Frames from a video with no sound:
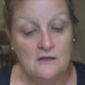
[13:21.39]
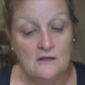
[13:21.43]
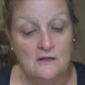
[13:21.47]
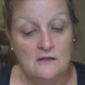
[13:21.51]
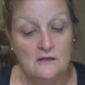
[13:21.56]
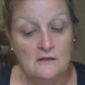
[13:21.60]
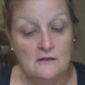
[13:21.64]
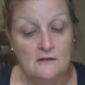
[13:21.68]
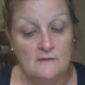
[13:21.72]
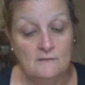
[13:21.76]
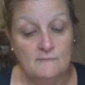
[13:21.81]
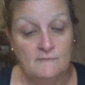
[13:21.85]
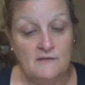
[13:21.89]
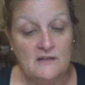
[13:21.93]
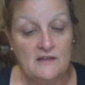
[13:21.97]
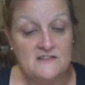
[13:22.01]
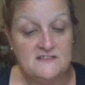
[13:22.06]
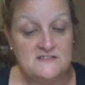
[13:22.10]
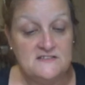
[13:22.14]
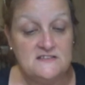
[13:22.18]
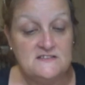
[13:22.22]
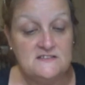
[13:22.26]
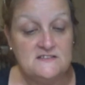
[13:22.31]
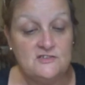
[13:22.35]
Um,
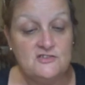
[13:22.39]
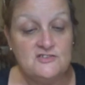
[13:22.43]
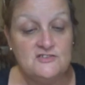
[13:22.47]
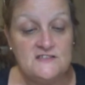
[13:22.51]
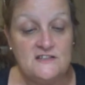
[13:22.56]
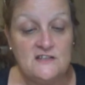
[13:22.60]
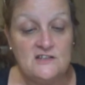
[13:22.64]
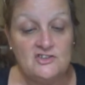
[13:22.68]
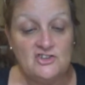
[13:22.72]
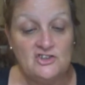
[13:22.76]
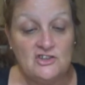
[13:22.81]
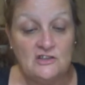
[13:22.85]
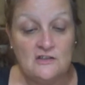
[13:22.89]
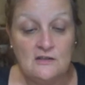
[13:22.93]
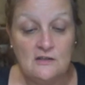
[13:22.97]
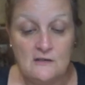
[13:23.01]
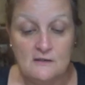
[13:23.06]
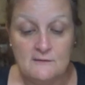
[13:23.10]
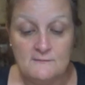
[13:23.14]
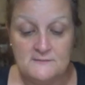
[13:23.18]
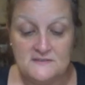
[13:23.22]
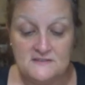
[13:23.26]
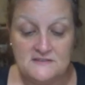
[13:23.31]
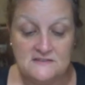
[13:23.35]
because these are suction
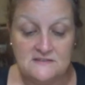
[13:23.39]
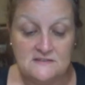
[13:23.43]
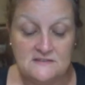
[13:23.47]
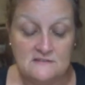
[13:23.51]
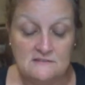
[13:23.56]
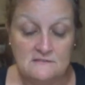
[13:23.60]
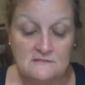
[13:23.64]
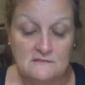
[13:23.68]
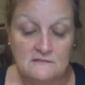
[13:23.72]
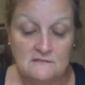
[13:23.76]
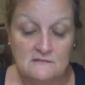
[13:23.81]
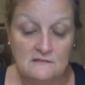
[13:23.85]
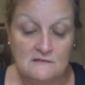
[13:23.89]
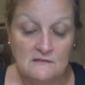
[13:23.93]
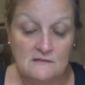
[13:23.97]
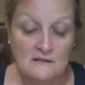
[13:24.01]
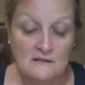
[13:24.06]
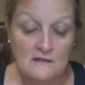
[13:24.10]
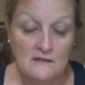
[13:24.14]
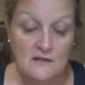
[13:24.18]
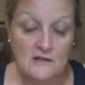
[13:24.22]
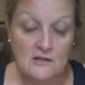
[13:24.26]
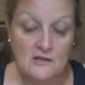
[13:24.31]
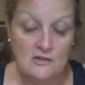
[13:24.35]
cups and
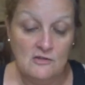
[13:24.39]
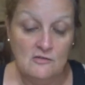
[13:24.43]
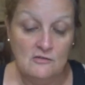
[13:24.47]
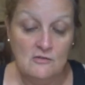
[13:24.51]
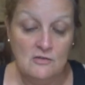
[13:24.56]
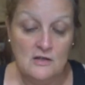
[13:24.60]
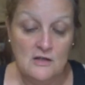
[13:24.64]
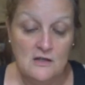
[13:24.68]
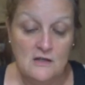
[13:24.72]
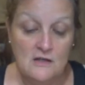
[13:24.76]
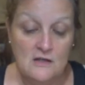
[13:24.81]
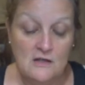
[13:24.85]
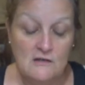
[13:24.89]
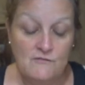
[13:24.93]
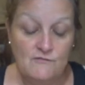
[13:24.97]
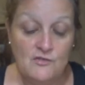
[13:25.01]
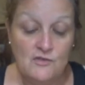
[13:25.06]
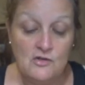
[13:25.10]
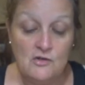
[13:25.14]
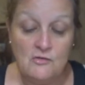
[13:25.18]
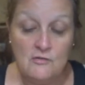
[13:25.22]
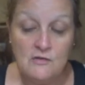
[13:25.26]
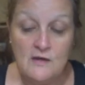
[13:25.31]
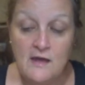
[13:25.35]
you know if
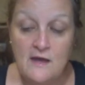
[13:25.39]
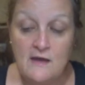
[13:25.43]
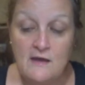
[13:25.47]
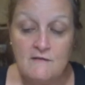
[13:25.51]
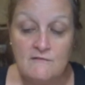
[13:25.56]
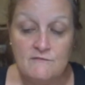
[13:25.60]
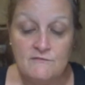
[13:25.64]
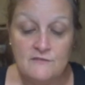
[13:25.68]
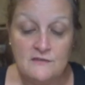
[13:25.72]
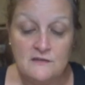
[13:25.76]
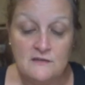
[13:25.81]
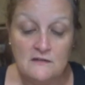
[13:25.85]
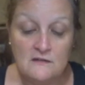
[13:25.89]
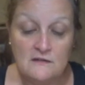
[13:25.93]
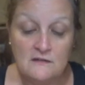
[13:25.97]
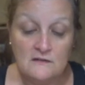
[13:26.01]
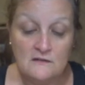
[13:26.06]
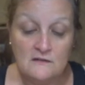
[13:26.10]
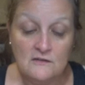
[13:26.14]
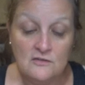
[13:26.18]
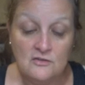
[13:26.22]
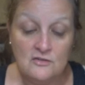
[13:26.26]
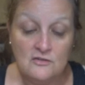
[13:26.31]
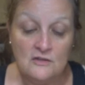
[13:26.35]
you don't have
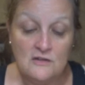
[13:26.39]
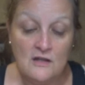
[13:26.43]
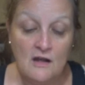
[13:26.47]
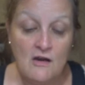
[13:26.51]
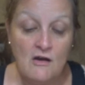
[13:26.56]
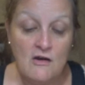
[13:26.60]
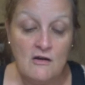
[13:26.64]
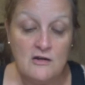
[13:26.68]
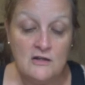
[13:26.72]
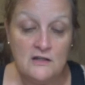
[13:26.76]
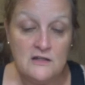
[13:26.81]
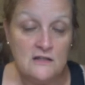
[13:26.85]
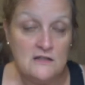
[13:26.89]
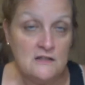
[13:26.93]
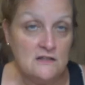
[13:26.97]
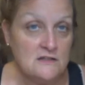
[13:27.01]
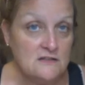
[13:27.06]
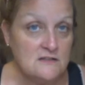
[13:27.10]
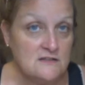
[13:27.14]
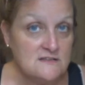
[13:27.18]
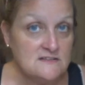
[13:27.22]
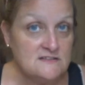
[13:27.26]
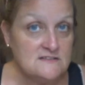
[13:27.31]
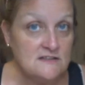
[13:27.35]
the good
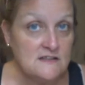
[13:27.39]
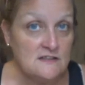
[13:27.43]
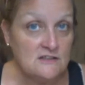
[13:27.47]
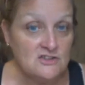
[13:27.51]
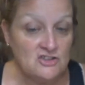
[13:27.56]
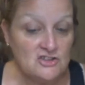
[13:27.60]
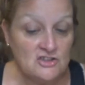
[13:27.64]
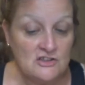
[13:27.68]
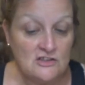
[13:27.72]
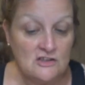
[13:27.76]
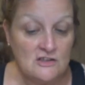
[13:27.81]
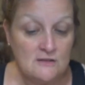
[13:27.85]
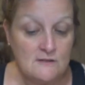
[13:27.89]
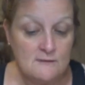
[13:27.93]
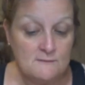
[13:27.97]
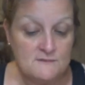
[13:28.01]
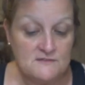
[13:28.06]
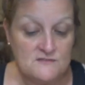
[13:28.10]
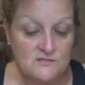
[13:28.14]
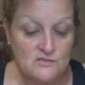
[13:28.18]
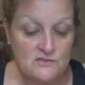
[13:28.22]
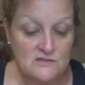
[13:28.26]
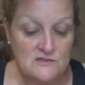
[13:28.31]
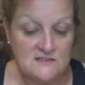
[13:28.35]
hardy suction
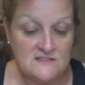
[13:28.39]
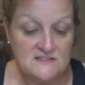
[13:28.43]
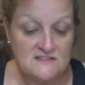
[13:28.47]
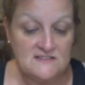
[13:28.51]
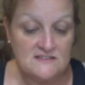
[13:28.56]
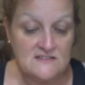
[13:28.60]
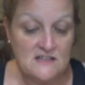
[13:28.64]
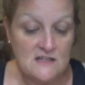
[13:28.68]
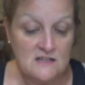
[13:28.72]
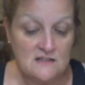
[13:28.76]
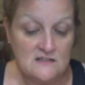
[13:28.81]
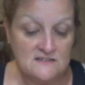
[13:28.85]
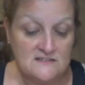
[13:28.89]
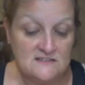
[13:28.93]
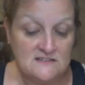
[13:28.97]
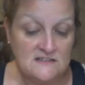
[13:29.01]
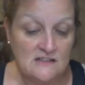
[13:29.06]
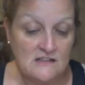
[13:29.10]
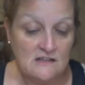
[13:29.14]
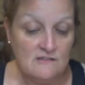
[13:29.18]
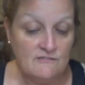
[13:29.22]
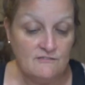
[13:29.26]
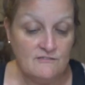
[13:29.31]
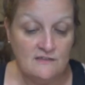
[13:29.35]
cups for this kind of
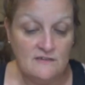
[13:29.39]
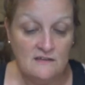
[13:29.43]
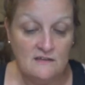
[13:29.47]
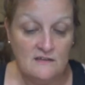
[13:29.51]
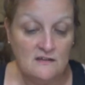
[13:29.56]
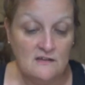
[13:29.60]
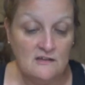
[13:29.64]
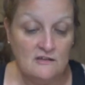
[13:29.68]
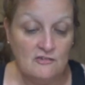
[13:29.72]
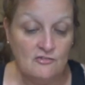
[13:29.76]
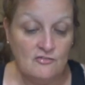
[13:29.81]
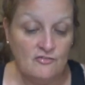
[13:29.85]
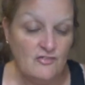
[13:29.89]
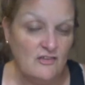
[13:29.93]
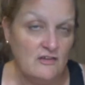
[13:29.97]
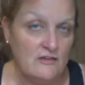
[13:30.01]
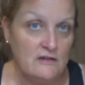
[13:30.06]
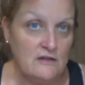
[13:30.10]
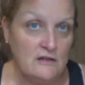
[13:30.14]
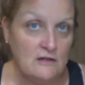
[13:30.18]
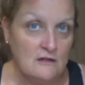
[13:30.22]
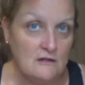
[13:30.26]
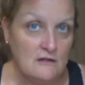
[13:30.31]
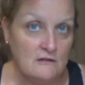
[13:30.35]
stuff it'll
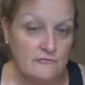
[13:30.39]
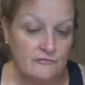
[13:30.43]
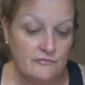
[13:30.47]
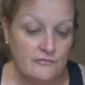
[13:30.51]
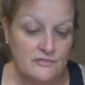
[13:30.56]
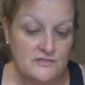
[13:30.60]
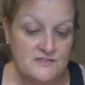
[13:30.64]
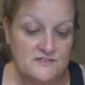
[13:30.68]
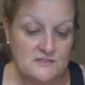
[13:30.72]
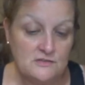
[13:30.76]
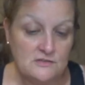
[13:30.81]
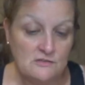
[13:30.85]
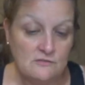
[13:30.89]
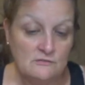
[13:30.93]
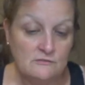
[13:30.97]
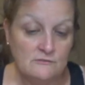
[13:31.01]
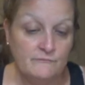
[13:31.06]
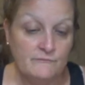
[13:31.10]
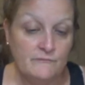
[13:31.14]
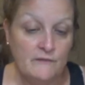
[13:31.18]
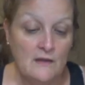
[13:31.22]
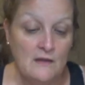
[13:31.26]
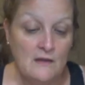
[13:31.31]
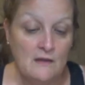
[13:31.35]
fall off so
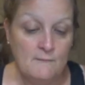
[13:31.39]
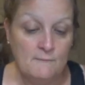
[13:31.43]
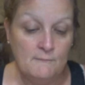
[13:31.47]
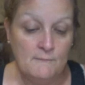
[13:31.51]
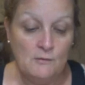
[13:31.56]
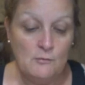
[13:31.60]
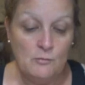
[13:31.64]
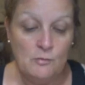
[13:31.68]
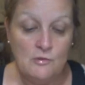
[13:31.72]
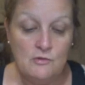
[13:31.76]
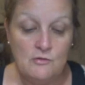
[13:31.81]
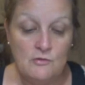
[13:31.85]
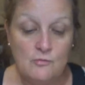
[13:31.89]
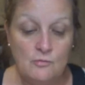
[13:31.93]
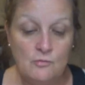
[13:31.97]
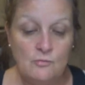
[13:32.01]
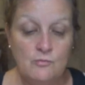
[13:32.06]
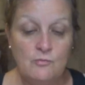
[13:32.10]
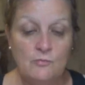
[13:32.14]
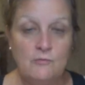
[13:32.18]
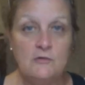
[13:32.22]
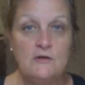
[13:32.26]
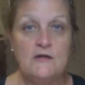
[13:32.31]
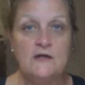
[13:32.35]
but we'll
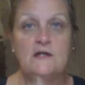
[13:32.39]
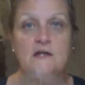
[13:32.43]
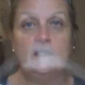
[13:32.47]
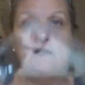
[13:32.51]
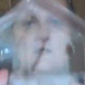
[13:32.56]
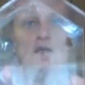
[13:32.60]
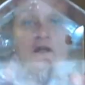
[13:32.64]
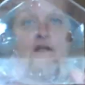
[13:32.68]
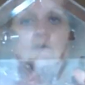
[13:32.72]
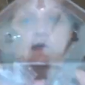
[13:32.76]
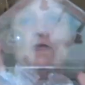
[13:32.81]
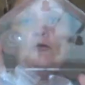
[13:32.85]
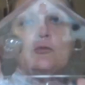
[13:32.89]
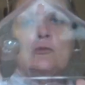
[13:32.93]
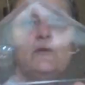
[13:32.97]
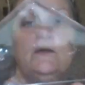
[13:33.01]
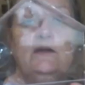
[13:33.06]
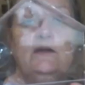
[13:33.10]
we'll get it in her